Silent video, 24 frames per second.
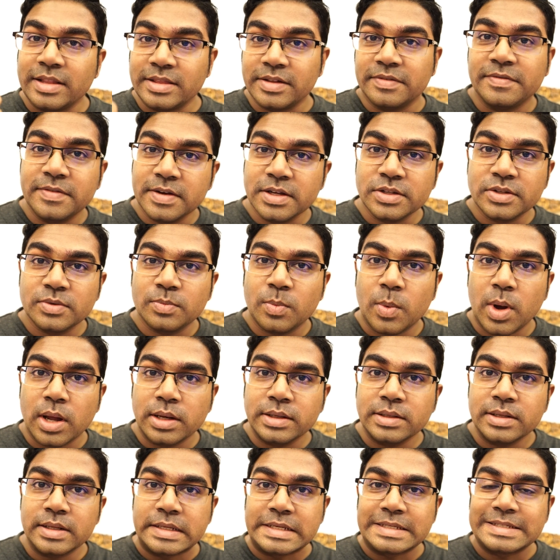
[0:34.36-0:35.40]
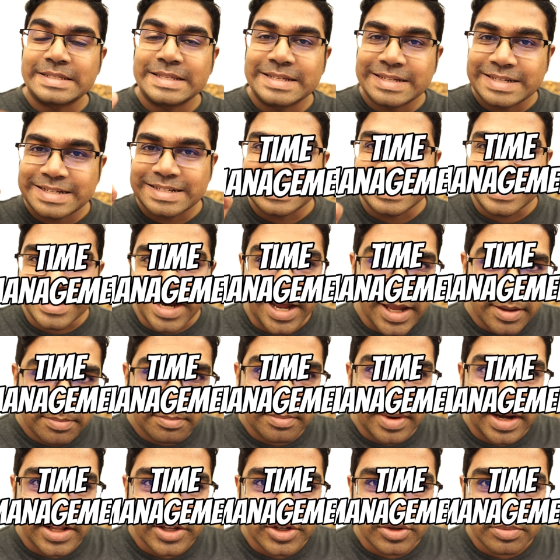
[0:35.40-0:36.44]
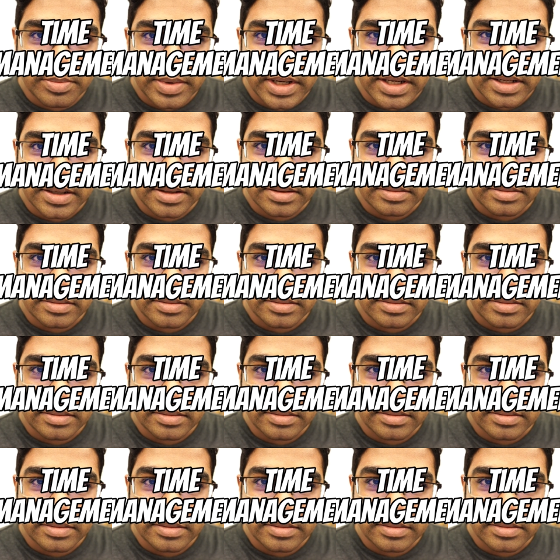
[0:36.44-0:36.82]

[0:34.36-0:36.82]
And the first one is time management.